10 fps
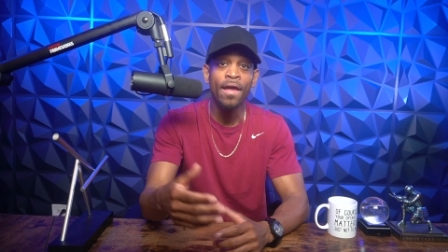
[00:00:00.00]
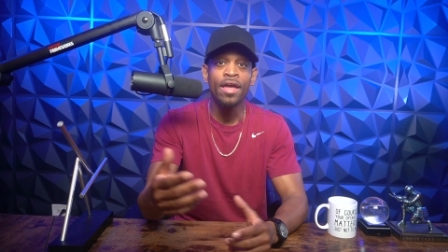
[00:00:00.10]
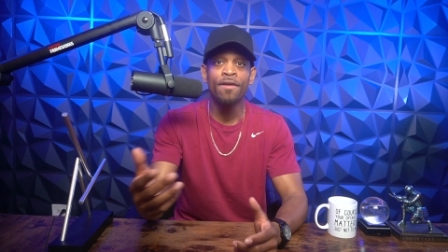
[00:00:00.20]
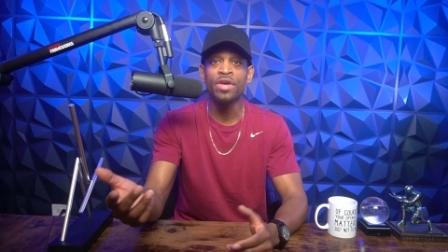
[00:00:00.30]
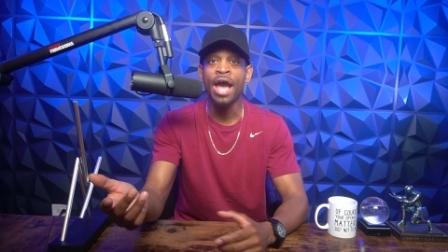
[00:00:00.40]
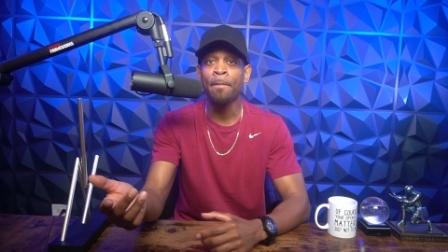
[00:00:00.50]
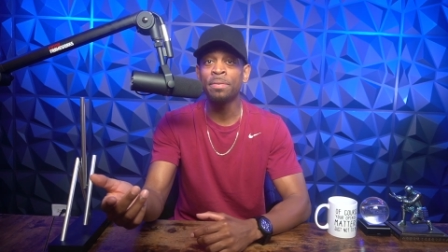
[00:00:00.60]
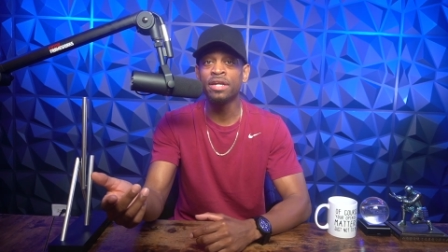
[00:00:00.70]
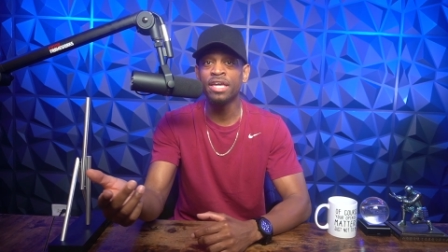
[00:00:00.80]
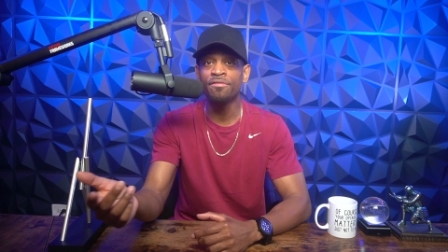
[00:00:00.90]
If you happen
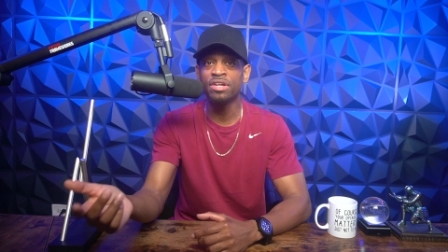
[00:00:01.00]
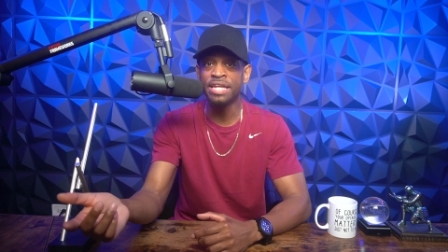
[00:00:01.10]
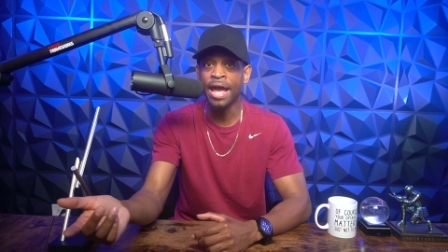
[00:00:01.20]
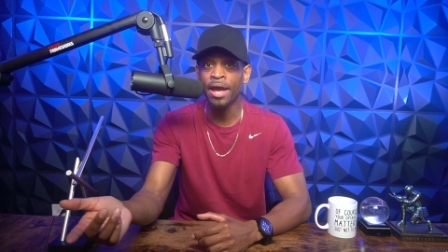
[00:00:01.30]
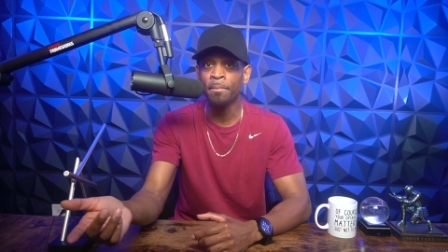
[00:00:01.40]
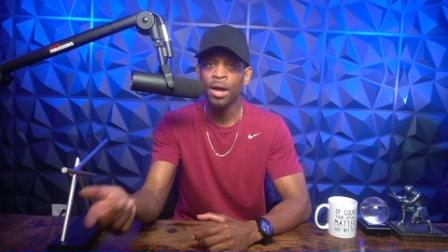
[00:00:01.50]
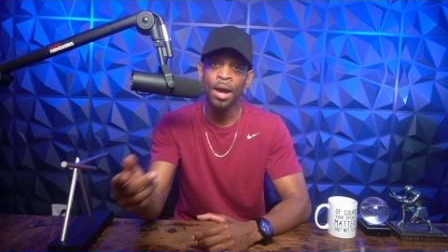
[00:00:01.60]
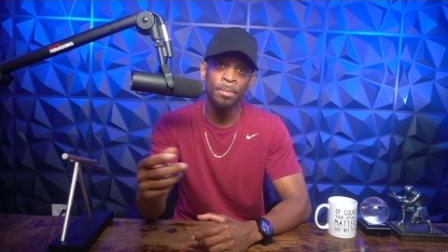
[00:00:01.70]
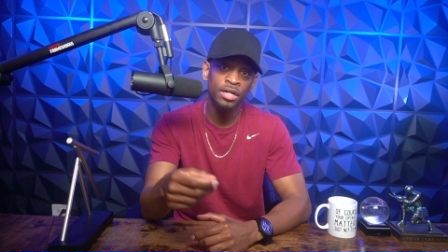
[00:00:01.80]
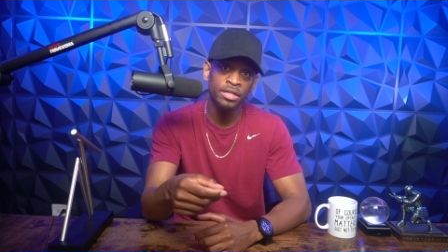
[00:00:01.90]
to give a damn, I'm
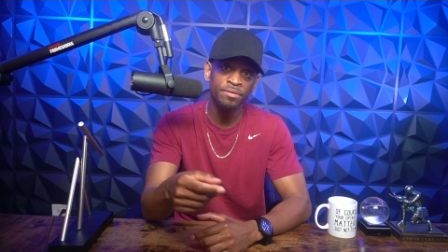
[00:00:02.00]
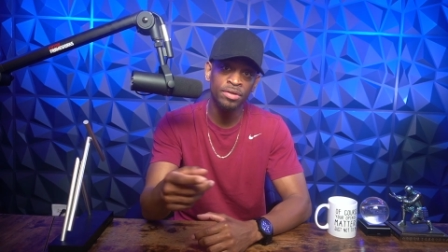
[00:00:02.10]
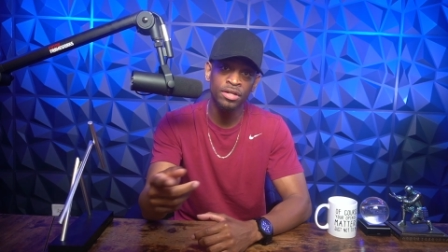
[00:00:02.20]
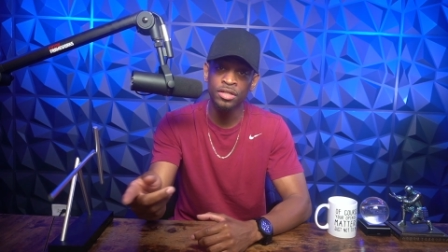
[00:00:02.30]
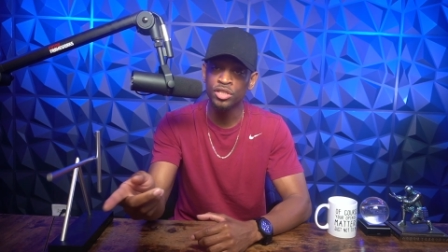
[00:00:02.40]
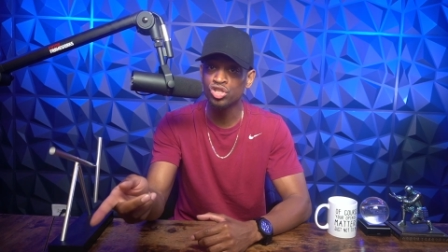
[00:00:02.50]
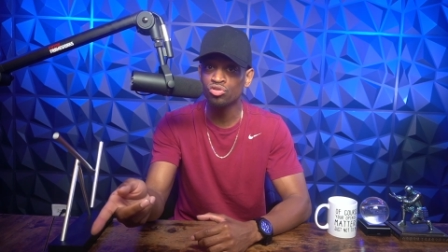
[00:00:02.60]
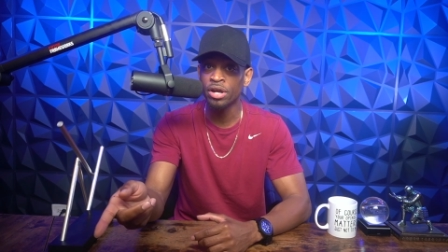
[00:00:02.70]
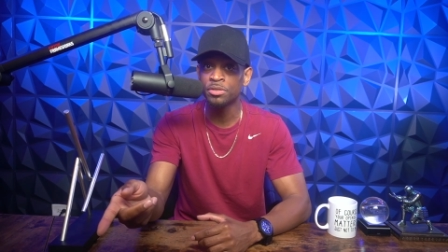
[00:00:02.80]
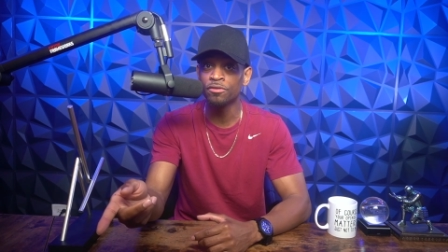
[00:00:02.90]
going to leave it in the
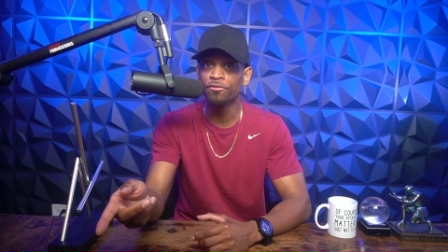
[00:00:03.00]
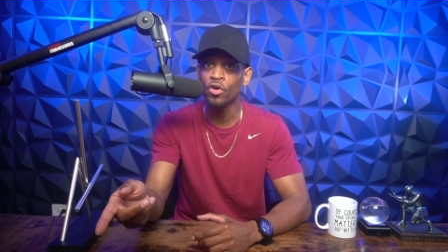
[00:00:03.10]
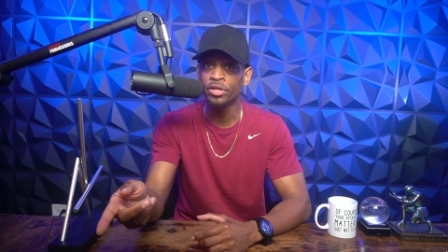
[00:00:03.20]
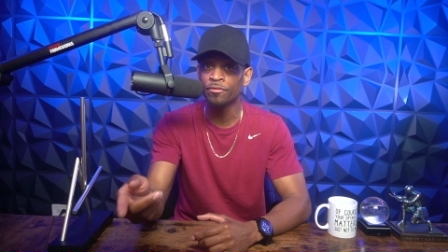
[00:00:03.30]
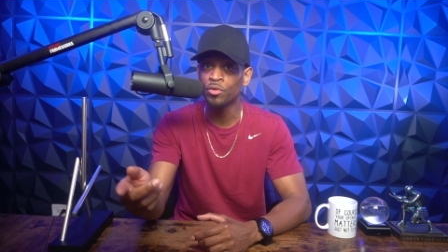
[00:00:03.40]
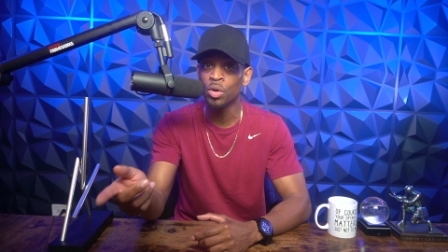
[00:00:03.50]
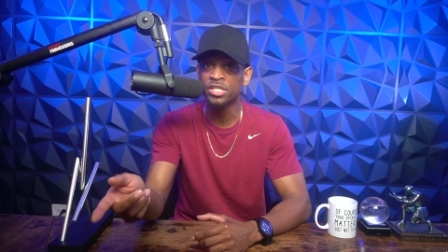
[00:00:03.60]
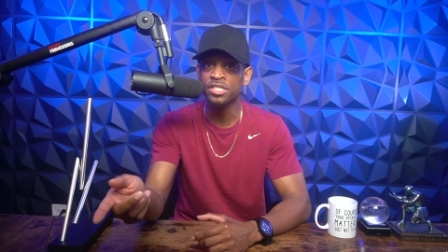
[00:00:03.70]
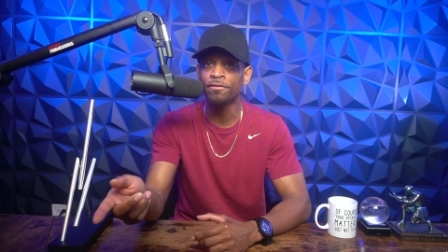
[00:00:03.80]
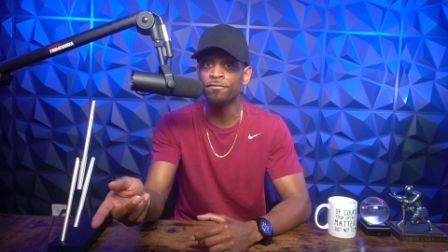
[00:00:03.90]
description for you if you want to
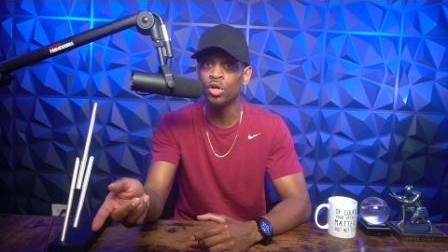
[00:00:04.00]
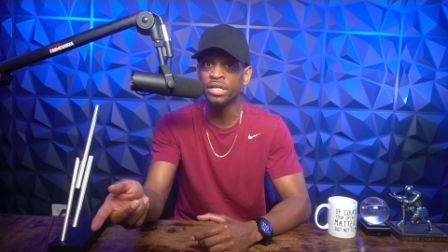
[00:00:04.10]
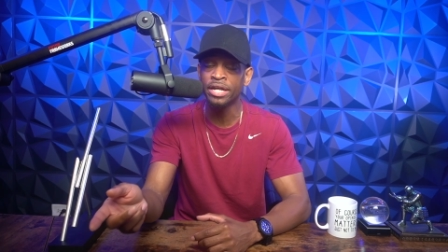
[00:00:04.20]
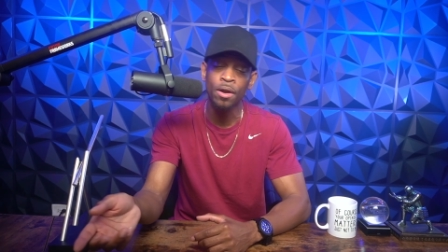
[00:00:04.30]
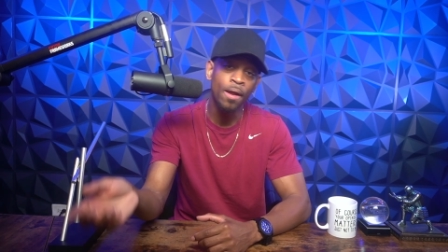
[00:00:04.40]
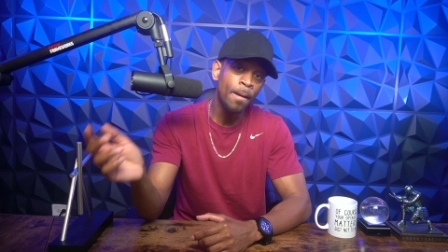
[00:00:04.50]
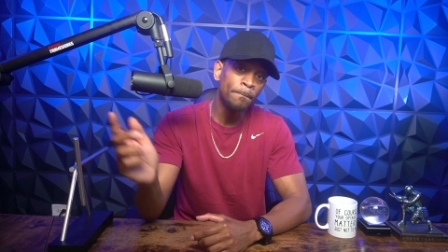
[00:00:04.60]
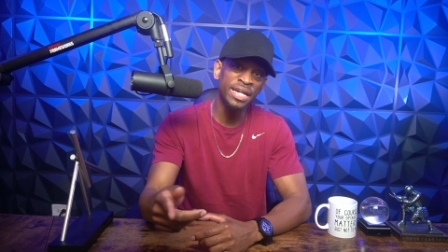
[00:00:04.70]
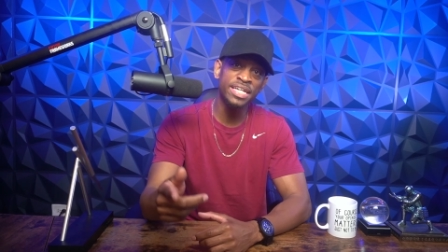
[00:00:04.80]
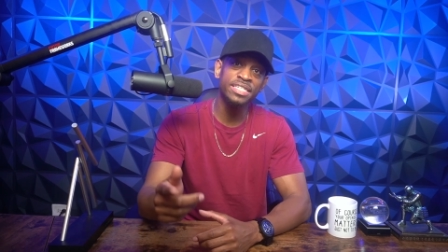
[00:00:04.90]
see the full letter.
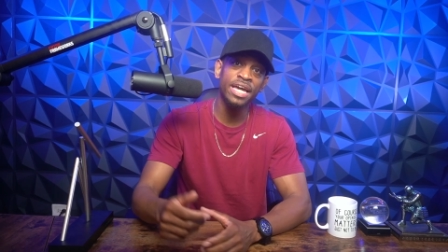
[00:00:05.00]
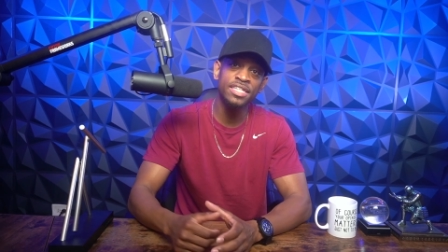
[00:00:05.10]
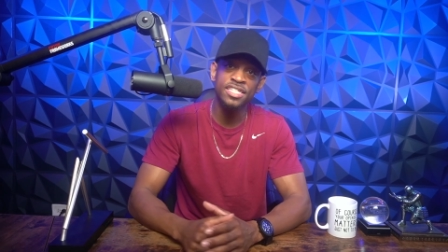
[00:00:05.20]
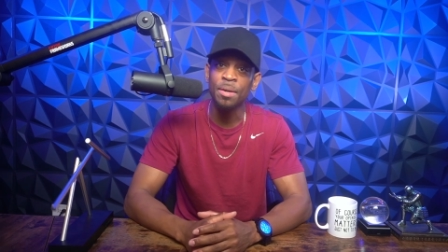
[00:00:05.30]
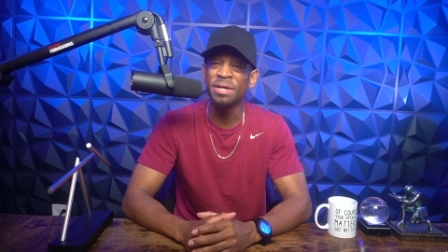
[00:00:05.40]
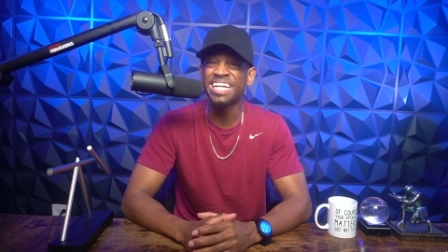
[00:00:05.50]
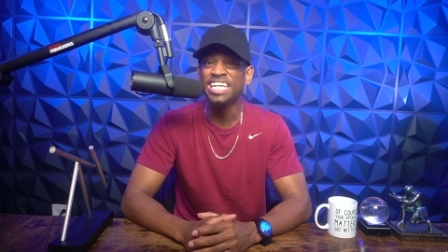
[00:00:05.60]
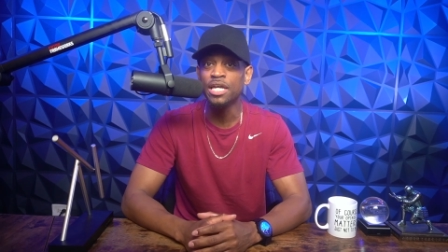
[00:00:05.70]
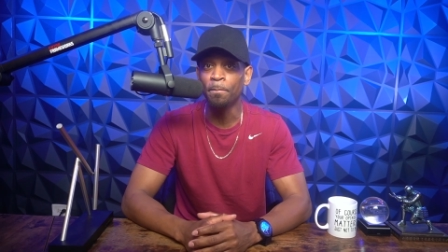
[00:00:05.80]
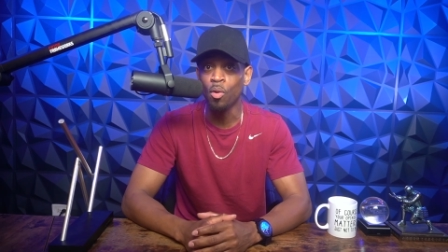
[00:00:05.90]
But let's get into some of the
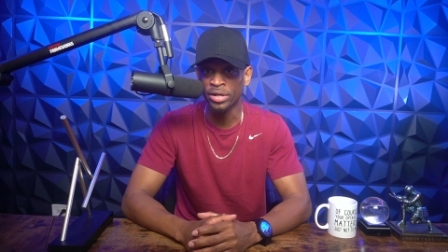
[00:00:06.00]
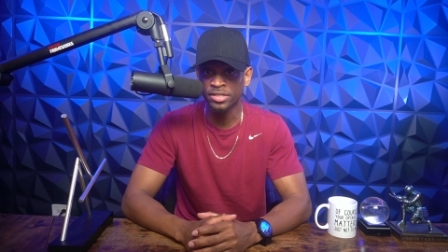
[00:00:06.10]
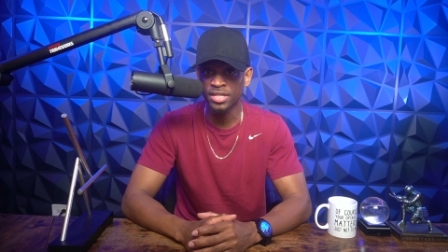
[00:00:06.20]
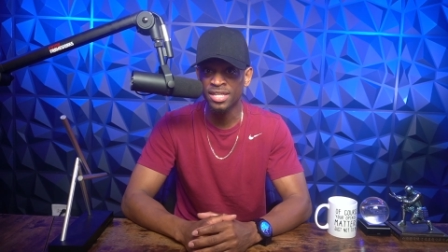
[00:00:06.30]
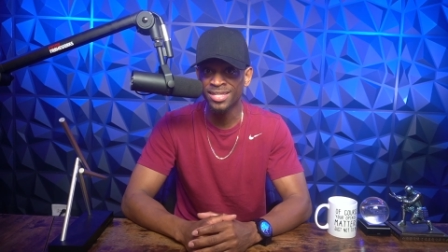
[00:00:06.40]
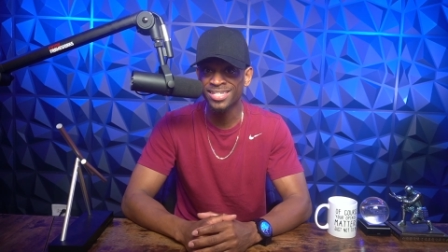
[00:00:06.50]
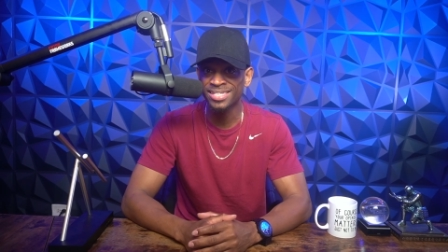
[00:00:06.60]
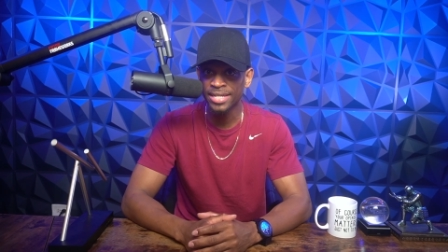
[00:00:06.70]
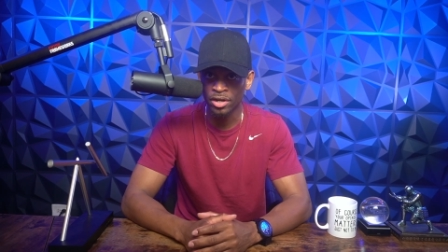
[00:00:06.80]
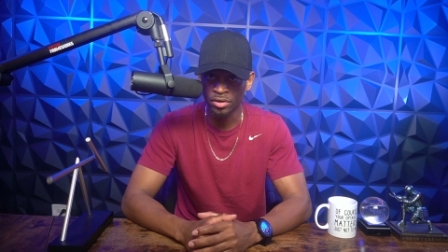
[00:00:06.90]
key points in this
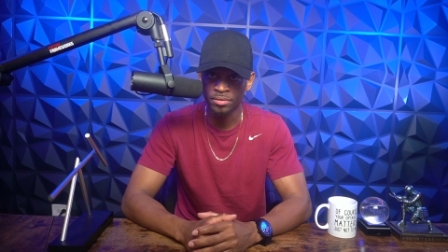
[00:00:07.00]
letter.